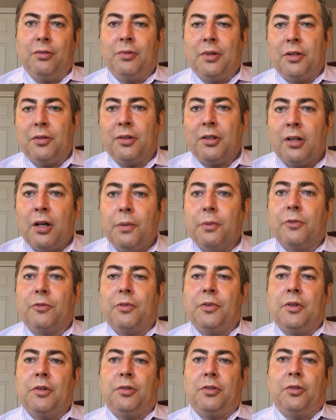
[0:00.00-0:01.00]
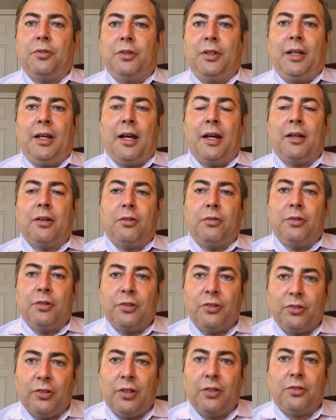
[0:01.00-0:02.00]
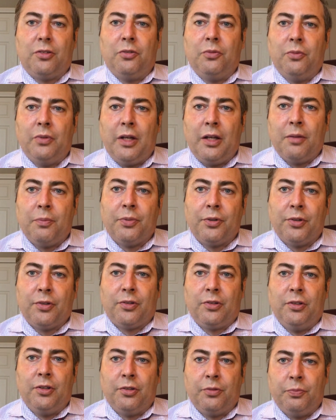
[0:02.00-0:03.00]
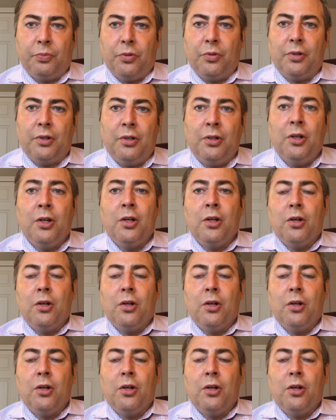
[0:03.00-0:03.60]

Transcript: whether it comes from the zodiac or it's just the way a person is born,